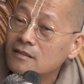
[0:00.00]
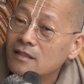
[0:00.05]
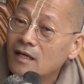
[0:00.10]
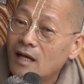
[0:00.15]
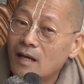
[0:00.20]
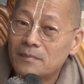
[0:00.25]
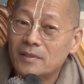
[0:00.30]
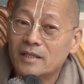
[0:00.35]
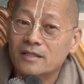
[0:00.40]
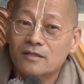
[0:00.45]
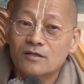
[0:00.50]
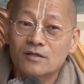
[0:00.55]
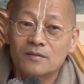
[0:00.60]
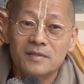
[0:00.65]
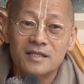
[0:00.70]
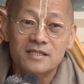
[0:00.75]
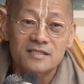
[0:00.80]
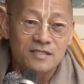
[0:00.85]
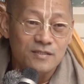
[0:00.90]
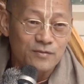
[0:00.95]
I better
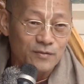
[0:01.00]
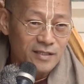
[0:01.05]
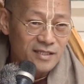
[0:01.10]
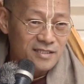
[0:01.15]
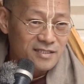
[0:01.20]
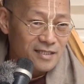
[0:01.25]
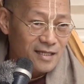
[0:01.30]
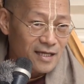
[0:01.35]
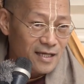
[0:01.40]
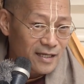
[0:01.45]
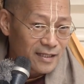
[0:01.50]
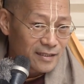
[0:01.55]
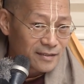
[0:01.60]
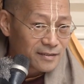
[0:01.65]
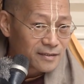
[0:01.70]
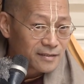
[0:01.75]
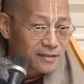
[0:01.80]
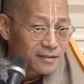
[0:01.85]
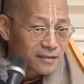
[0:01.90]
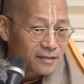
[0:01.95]
commit
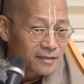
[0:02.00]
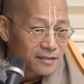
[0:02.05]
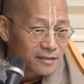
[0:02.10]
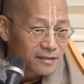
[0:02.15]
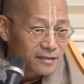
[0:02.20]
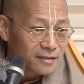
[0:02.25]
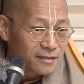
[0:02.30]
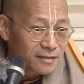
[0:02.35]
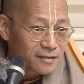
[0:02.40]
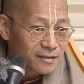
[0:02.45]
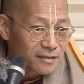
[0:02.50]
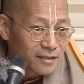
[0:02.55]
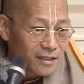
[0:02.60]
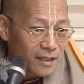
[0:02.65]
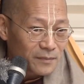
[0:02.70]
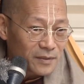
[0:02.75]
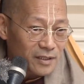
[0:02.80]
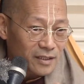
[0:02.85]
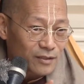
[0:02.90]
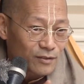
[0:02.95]
suicide.
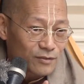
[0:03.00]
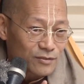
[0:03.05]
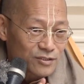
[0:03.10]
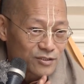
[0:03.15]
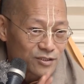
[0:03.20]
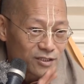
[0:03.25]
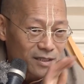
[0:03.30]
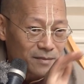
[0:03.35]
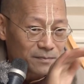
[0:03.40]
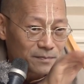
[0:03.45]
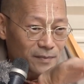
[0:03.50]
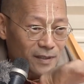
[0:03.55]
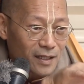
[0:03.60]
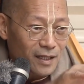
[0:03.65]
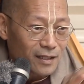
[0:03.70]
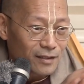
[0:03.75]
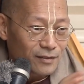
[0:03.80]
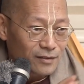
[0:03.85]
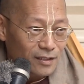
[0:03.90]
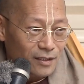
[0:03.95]
I better go jump
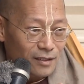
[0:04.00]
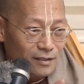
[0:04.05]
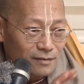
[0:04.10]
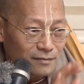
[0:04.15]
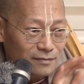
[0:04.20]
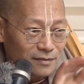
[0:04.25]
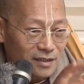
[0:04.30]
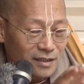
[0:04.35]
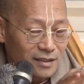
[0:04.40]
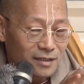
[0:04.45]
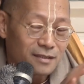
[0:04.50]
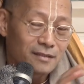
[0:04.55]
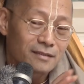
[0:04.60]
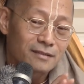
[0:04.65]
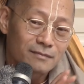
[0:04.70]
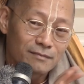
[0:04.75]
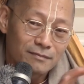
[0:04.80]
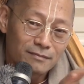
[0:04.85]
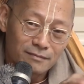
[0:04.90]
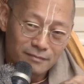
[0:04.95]
out of the
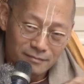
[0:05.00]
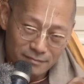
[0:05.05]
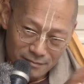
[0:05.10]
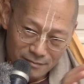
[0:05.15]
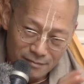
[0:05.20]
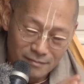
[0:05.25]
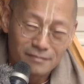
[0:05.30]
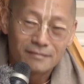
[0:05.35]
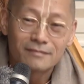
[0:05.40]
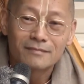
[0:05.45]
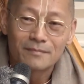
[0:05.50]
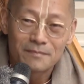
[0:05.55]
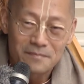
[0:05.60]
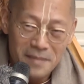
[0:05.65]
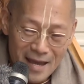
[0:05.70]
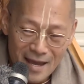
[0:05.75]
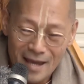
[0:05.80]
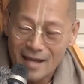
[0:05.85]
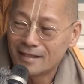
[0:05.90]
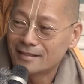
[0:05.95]

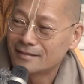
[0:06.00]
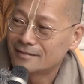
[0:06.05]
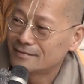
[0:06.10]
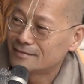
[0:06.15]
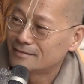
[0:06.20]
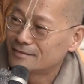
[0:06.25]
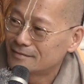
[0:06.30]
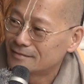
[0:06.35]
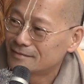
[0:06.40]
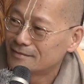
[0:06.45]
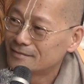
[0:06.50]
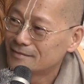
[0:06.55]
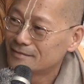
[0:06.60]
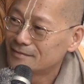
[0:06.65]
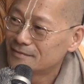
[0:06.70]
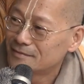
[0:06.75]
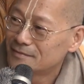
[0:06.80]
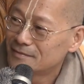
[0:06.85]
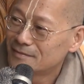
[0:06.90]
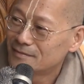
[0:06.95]
pan.
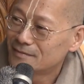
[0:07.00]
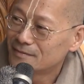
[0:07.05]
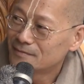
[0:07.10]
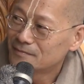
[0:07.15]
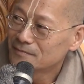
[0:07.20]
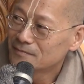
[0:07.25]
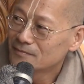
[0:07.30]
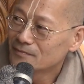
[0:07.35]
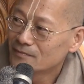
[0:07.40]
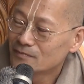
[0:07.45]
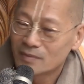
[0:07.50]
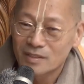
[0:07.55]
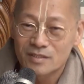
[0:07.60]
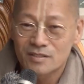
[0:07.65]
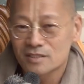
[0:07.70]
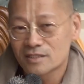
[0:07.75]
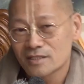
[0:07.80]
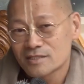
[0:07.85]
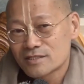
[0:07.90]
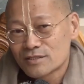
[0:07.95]

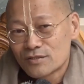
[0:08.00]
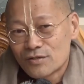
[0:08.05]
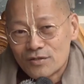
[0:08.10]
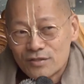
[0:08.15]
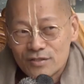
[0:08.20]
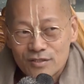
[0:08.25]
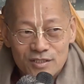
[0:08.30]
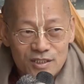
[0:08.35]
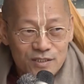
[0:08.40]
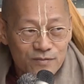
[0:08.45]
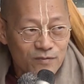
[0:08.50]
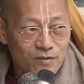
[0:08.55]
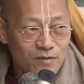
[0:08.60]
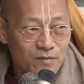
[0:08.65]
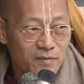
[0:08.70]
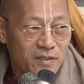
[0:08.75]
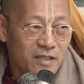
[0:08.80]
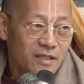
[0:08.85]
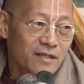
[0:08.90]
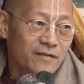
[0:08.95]
Because there's no use
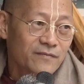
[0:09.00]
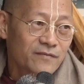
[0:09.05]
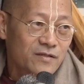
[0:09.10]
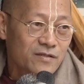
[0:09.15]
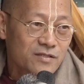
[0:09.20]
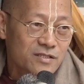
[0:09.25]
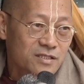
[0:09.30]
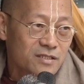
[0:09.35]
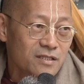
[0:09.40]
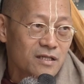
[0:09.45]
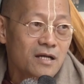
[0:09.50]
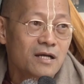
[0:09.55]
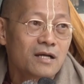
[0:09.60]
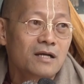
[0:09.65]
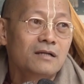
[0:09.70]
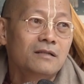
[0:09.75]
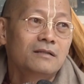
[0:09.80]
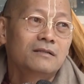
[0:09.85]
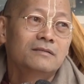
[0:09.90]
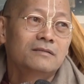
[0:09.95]
for me if
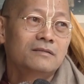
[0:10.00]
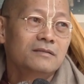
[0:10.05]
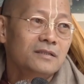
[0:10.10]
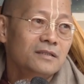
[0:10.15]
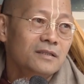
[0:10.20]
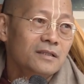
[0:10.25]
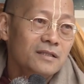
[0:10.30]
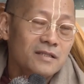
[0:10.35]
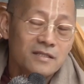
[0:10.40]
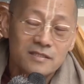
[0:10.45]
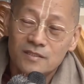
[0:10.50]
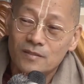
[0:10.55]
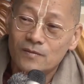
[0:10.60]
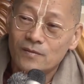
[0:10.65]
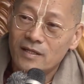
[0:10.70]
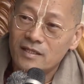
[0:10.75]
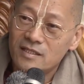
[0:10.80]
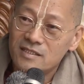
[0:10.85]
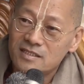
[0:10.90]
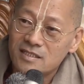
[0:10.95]
Krishna is
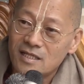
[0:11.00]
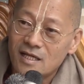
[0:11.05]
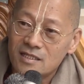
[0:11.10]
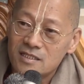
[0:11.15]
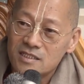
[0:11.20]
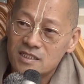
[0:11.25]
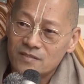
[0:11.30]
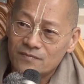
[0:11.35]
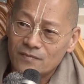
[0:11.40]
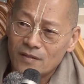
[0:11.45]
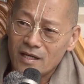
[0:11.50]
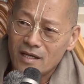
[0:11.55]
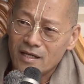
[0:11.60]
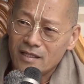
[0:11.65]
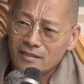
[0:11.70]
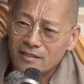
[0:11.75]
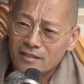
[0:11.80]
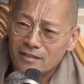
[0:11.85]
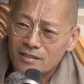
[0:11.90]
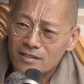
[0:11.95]
already
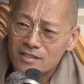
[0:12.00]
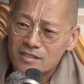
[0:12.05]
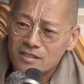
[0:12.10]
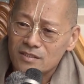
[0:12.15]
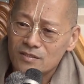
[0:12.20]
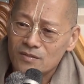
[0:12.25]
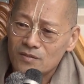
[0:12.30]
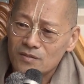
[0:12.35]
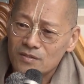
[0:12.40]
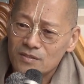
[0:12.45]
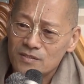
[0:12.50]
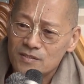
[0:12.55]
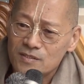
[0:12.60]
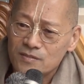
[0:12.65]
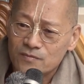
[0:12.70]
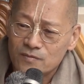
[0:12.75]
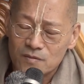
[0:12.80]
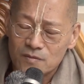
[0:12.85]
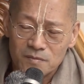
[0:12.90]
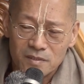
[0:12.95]
satisfied, then there is no
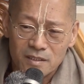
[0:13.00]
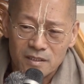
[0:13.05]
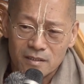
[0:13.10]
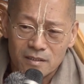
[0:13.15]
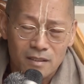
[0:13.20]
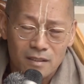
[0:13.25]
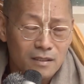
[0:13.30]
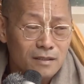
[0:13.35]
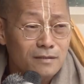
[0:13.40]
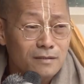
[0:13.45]
use for me.